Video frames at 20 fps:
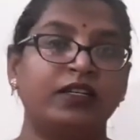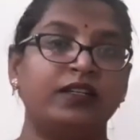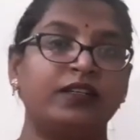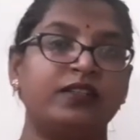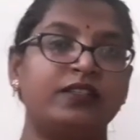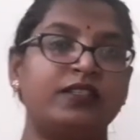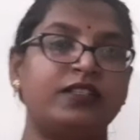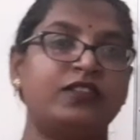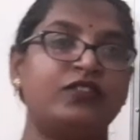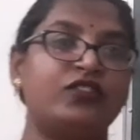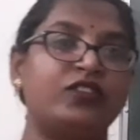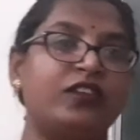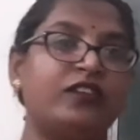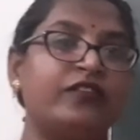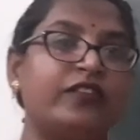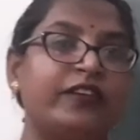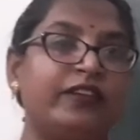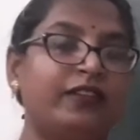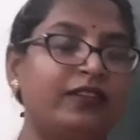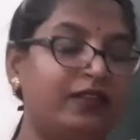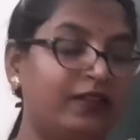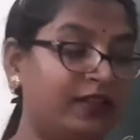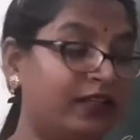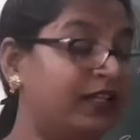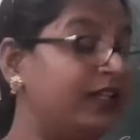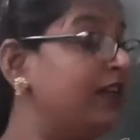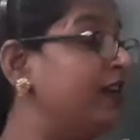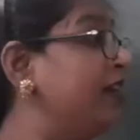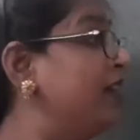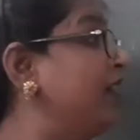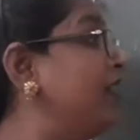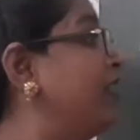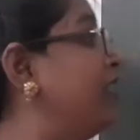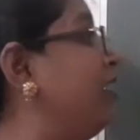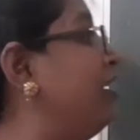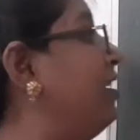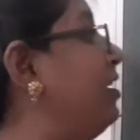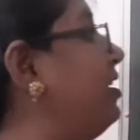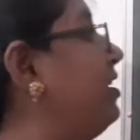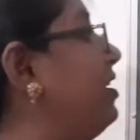Dear children,
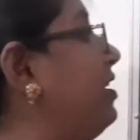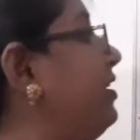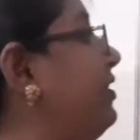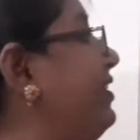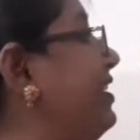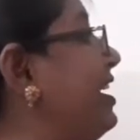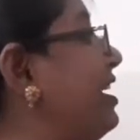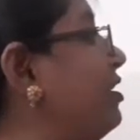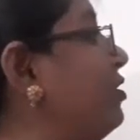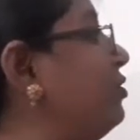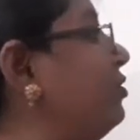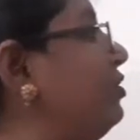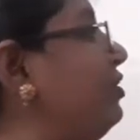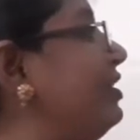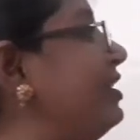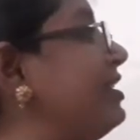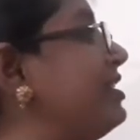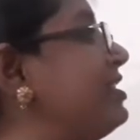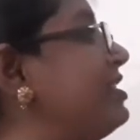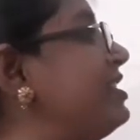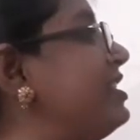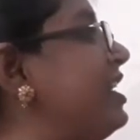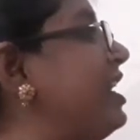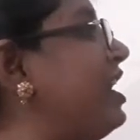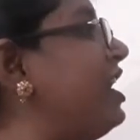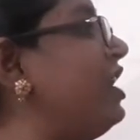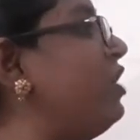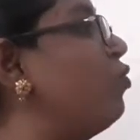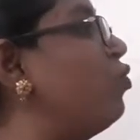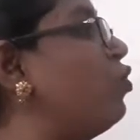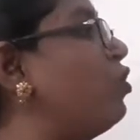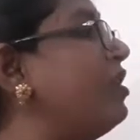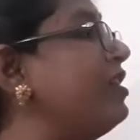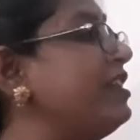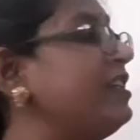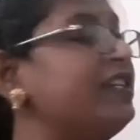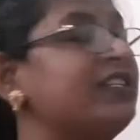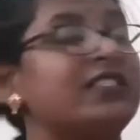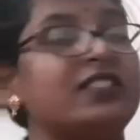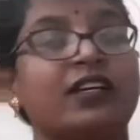now let us see
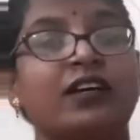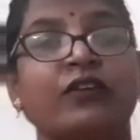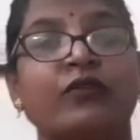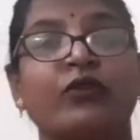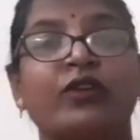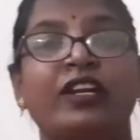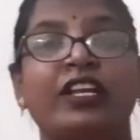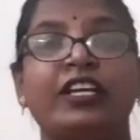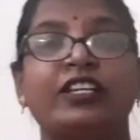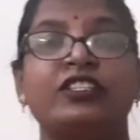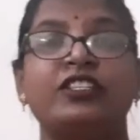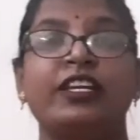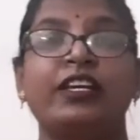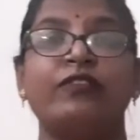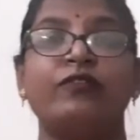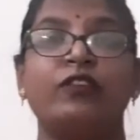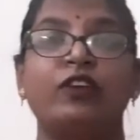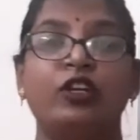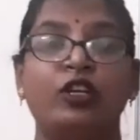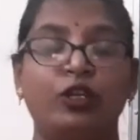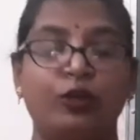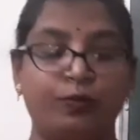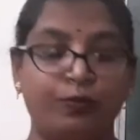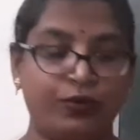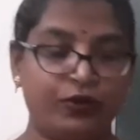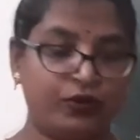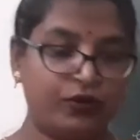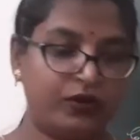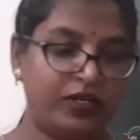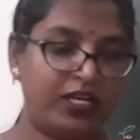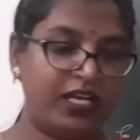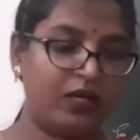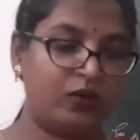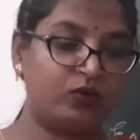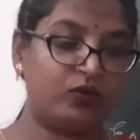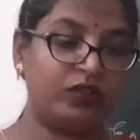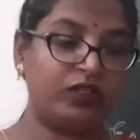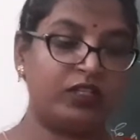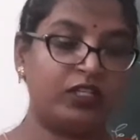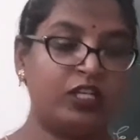what is a relative
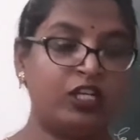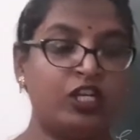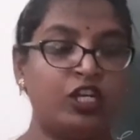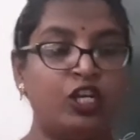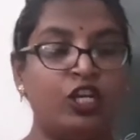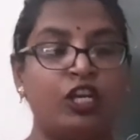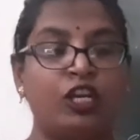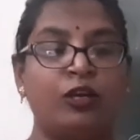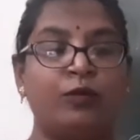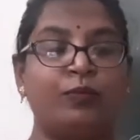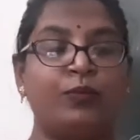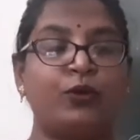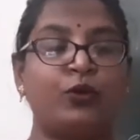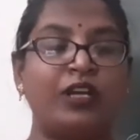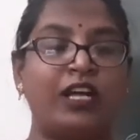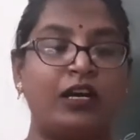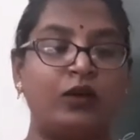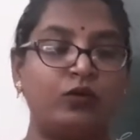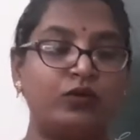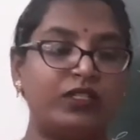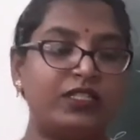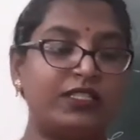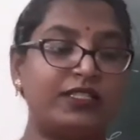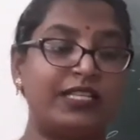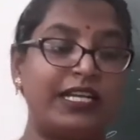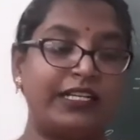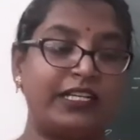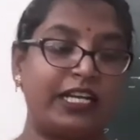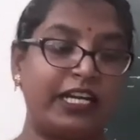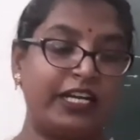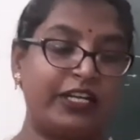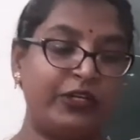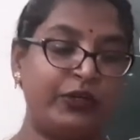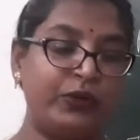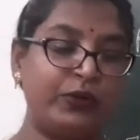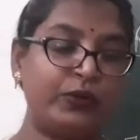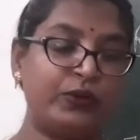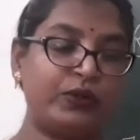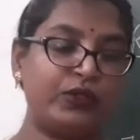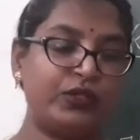pronoun. Pronouns that are
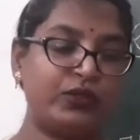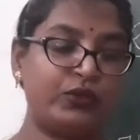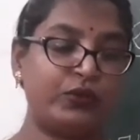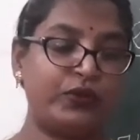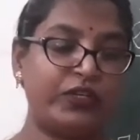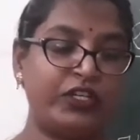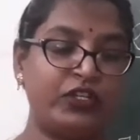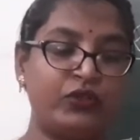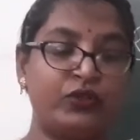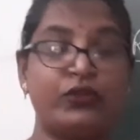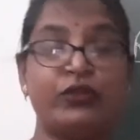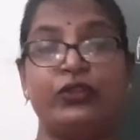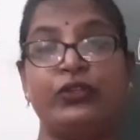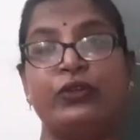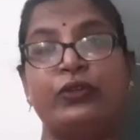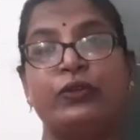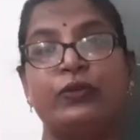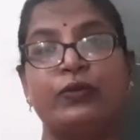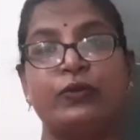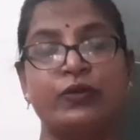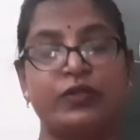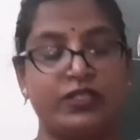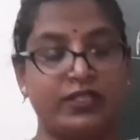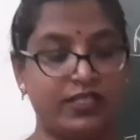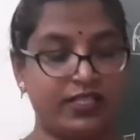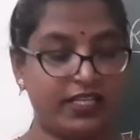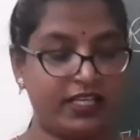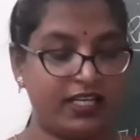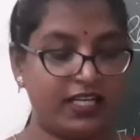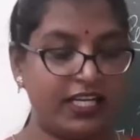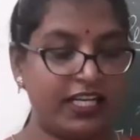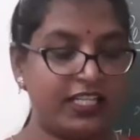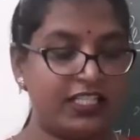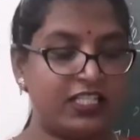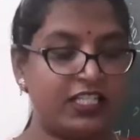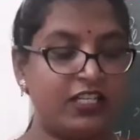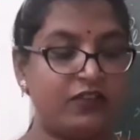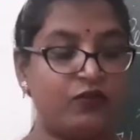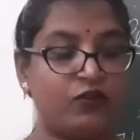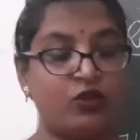used to introduce
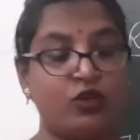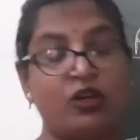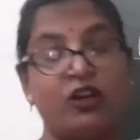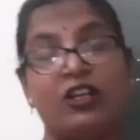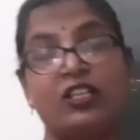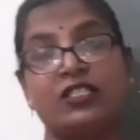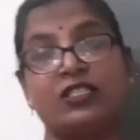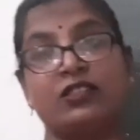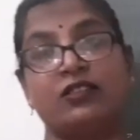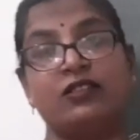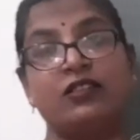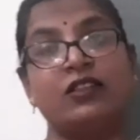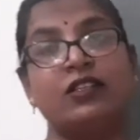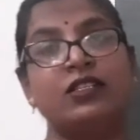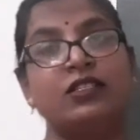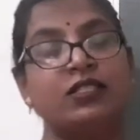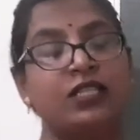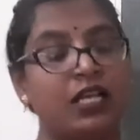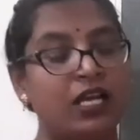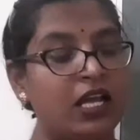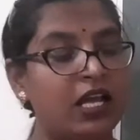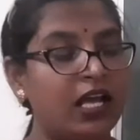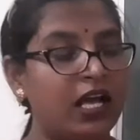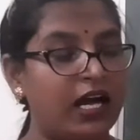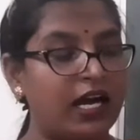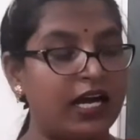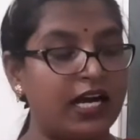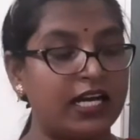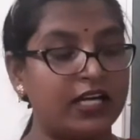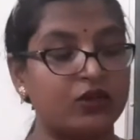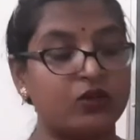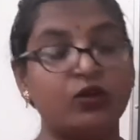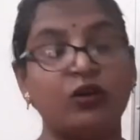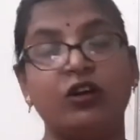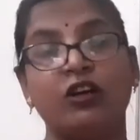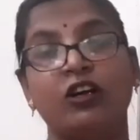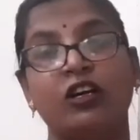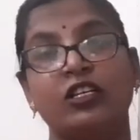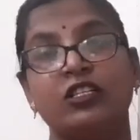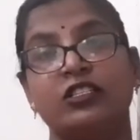relative clauses are
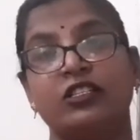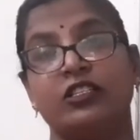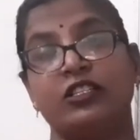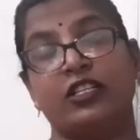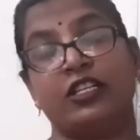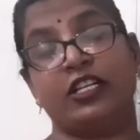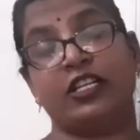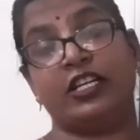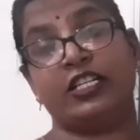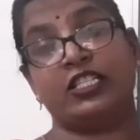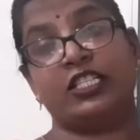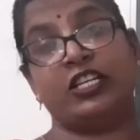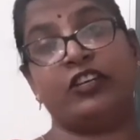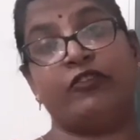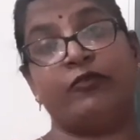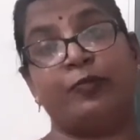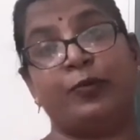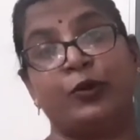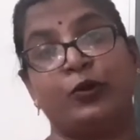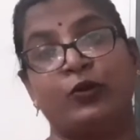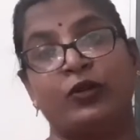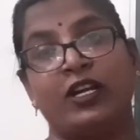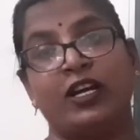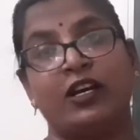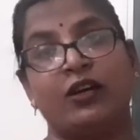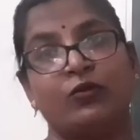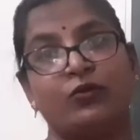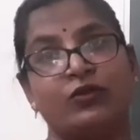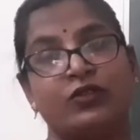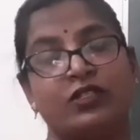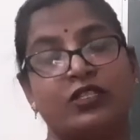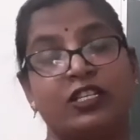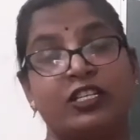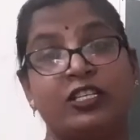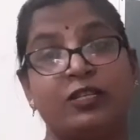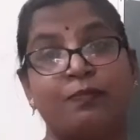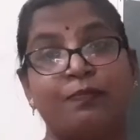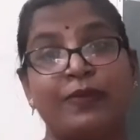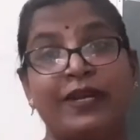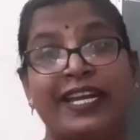called relative pronouns. The
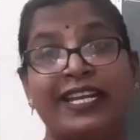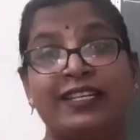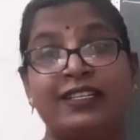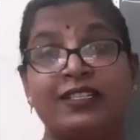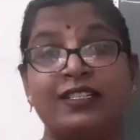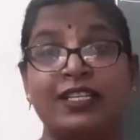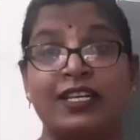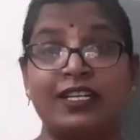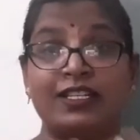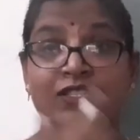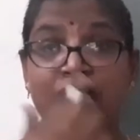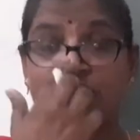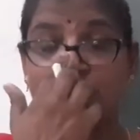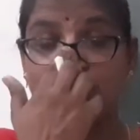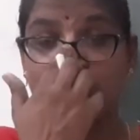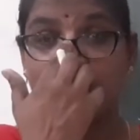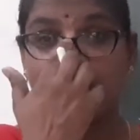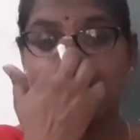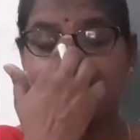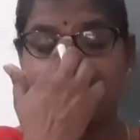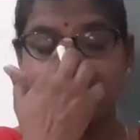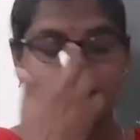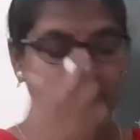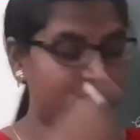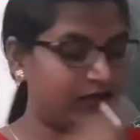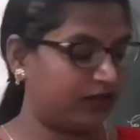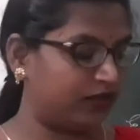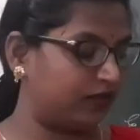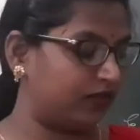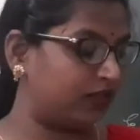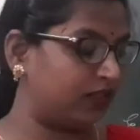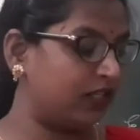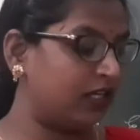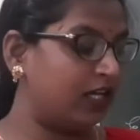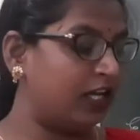dependent clauses.